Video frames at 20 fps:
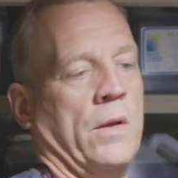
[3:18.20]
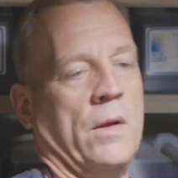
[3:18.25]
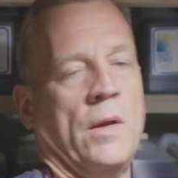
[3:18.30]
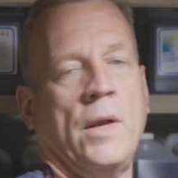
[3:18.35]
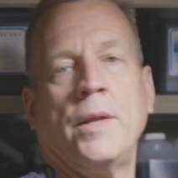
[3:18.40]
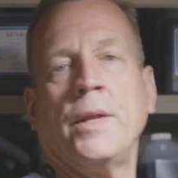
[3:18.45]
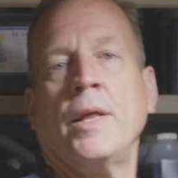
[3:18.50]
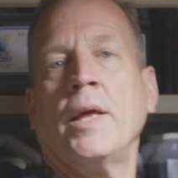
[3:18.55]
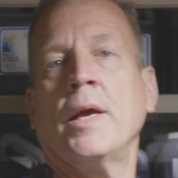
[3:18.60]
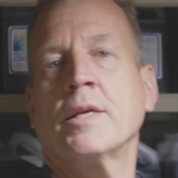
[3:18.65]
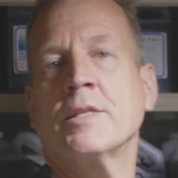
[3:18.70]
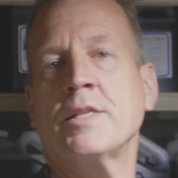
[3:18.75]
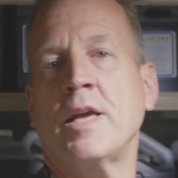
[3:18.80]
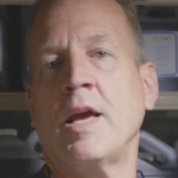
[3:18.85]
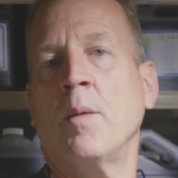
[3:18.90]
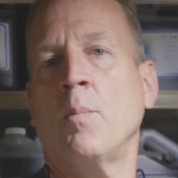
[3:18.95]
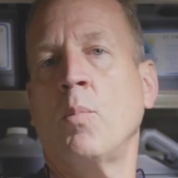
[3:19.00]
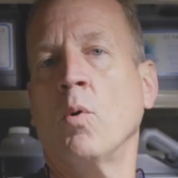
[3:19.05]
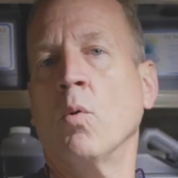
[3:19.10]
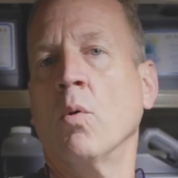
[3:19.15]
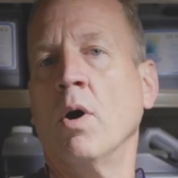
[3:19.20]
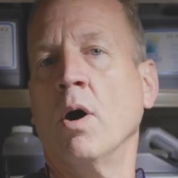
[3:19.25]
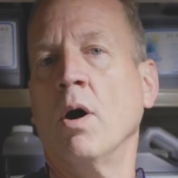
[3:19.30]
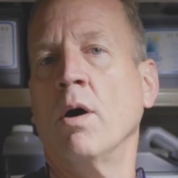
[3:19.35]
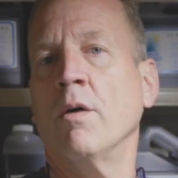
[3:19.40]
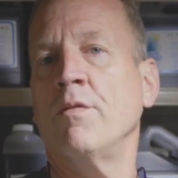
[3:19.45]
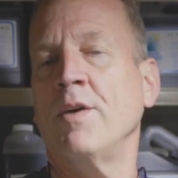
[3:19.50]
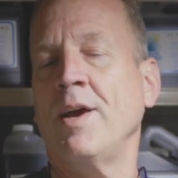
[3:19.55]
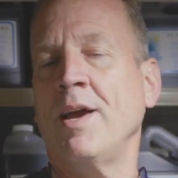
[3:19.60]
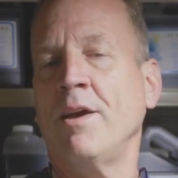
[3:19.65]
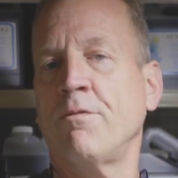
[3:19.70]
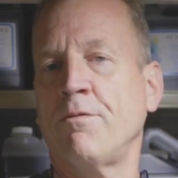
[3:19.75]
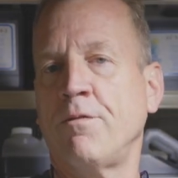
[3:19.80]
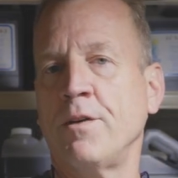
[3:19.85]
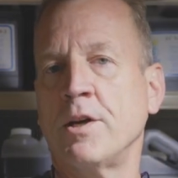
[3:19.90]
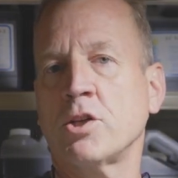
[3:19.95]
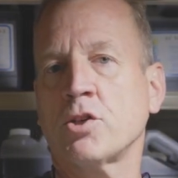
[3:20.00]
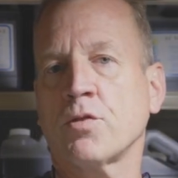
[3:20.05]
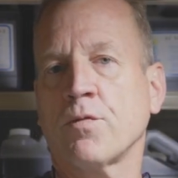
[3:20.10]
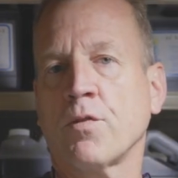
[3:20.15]
in the example of a
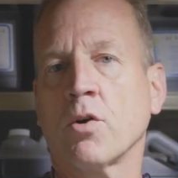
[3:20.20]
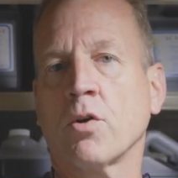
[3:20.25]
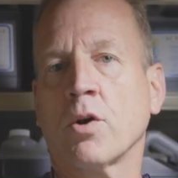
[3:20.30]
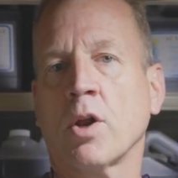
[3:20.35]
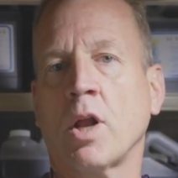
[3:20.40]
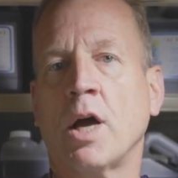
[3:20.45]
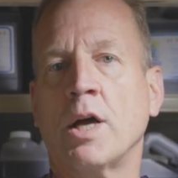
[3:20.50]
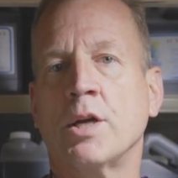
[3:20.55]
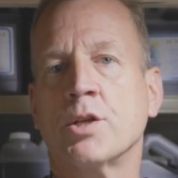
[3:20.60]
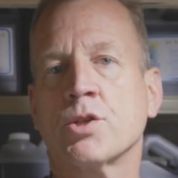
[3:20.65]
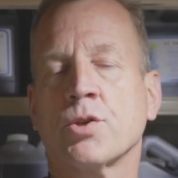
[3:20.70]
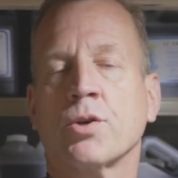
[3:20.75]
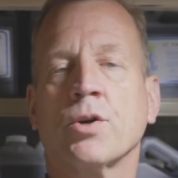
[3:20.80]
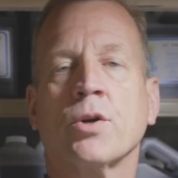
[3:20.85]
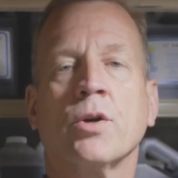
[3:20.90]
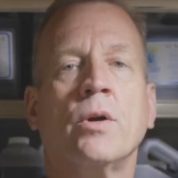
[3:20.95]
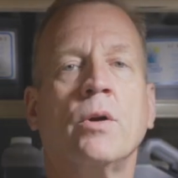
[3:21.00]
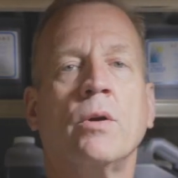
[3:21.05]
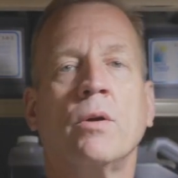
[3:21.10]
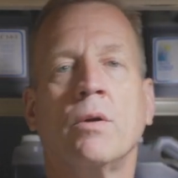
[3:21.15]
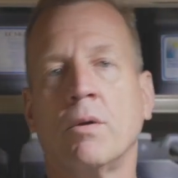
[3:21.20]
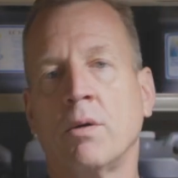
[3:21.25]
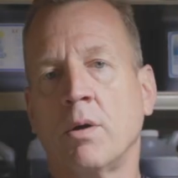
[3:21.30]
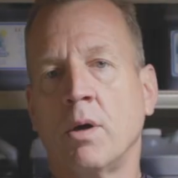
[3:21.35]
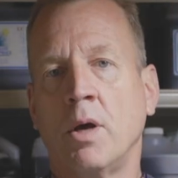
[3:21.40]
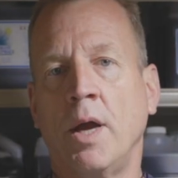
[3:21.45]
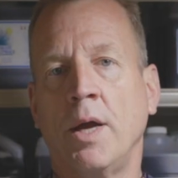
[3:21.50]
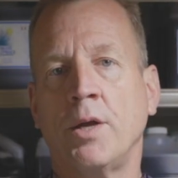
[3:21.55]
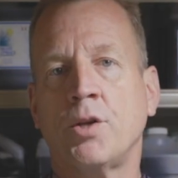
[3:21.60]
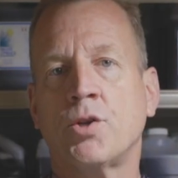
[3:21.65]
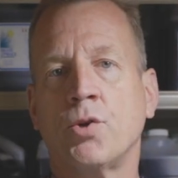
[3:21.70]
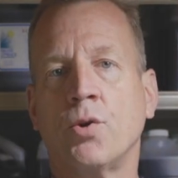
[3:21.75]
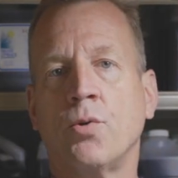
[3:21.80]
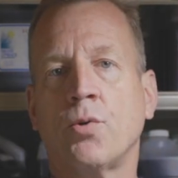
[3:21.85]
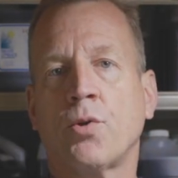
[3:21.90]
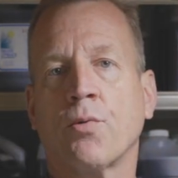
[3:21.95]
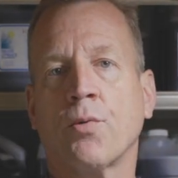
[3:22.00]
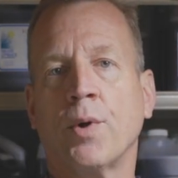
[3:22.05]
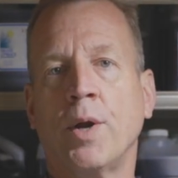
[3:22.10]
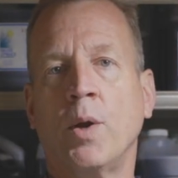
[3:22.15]
fish fertilizer, a
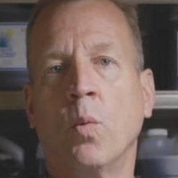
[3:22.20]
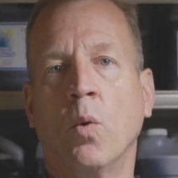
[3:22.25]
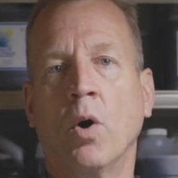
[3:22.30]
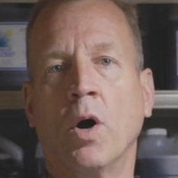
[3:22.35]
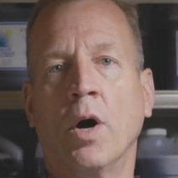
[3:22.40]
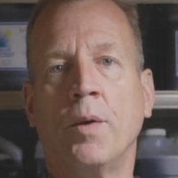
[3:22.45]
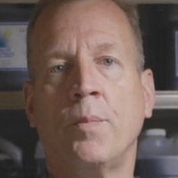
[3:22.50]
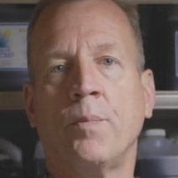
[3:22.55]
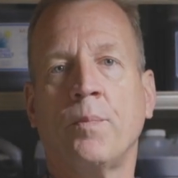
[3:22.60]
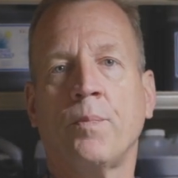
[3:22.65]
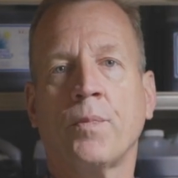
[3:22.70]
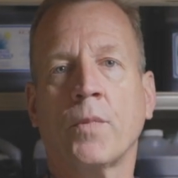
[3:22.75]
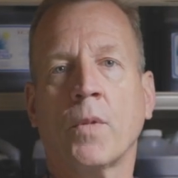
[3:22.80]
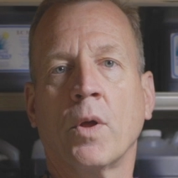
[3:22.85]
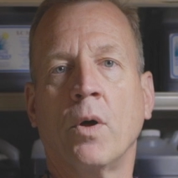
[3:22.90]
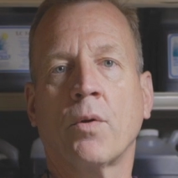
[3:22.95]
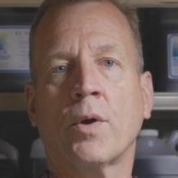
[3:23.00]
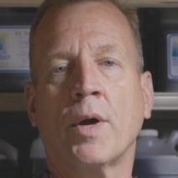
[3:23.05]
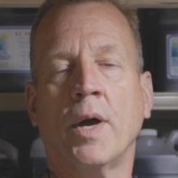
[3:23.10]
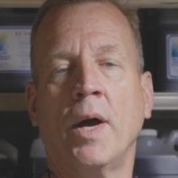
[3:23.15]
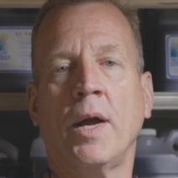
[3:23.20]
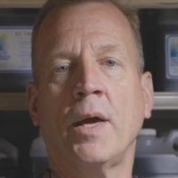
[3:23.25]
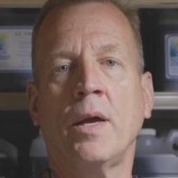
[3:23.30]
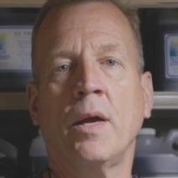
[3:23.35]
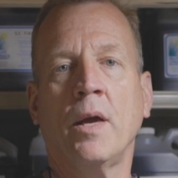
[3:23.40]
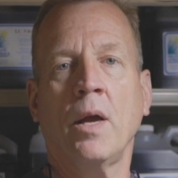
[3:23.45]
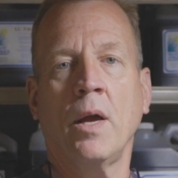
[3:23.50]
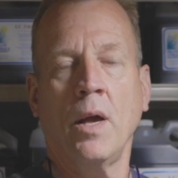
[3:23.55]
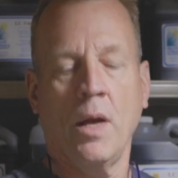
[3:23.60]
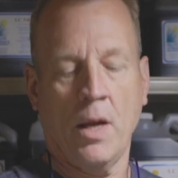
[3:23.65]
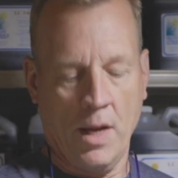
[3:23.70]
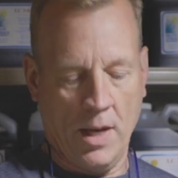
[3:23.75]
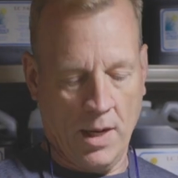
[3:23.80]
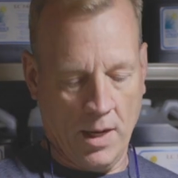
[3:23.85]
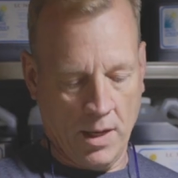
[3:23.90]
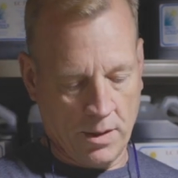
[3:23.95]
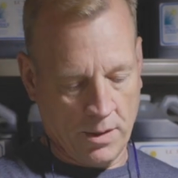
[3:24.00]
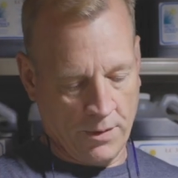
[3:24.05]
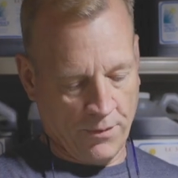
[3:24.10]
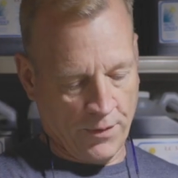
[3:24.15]
231, okay?
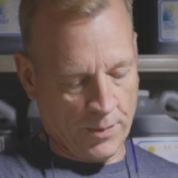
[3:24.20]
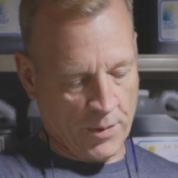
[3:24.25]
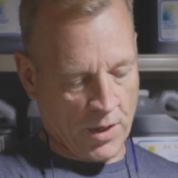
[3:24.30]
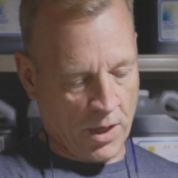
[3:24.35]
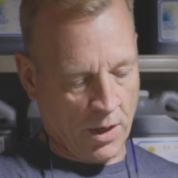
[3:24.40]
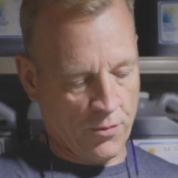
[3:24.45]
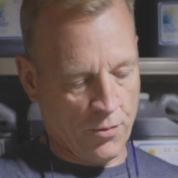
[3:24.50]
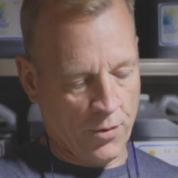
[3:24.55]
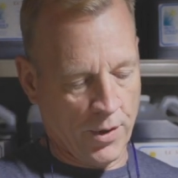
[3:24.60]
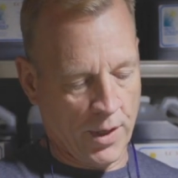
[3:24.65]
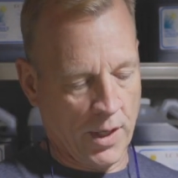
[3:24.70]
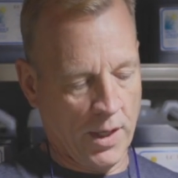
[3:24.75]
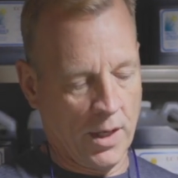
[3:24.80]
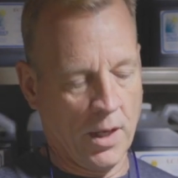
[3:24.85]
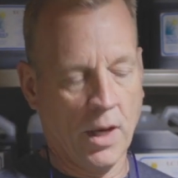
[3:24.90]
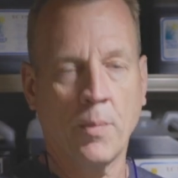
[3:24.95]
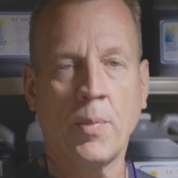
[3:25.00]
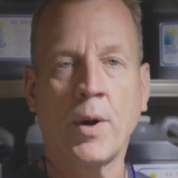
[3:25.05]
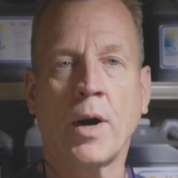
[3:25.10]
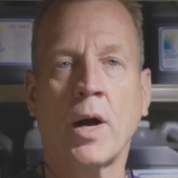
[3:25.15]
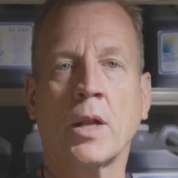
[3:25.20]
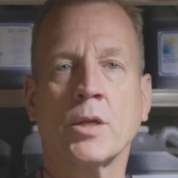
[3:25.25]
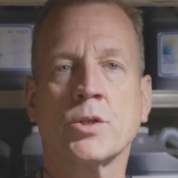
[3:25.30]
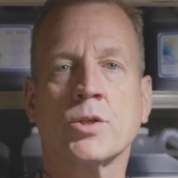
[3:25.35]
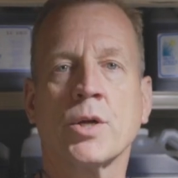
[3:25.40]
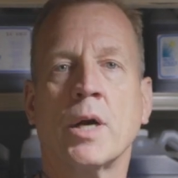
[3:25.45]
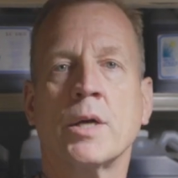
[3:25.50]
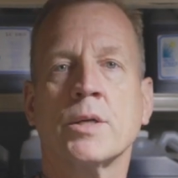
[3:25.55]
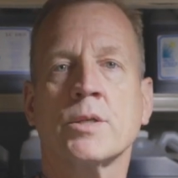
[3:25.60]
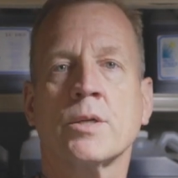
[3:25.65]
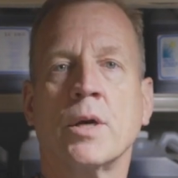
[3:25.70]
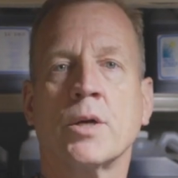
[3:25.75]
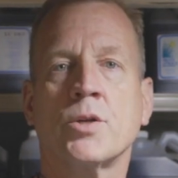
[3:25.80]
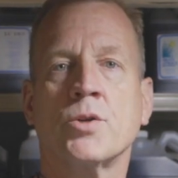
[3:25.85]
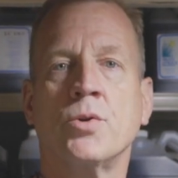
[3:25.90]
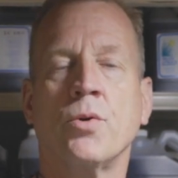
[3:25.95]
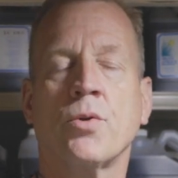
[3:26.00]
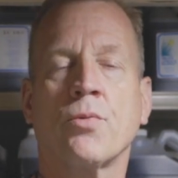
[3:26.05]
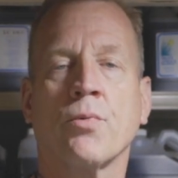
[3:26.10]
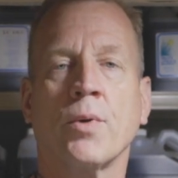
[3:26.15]
And if I'm covering it, I apologize, a
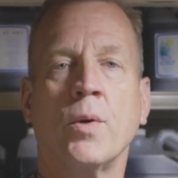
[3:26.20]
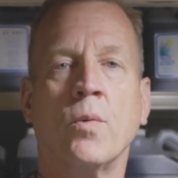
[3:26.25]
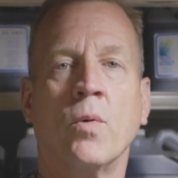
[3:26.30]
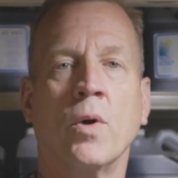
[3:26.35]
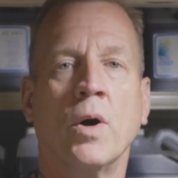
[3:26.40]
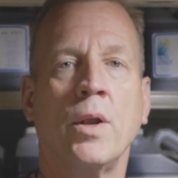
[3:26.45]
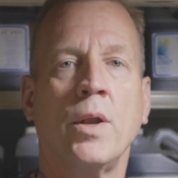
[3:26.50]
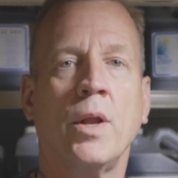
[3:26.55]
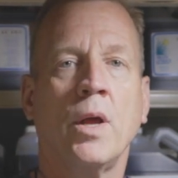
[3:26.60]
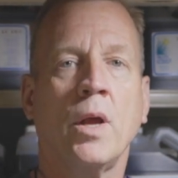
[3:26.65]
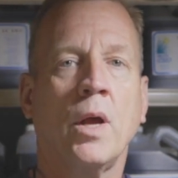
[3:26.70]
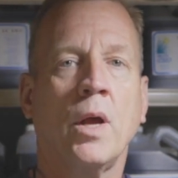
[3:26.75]
231.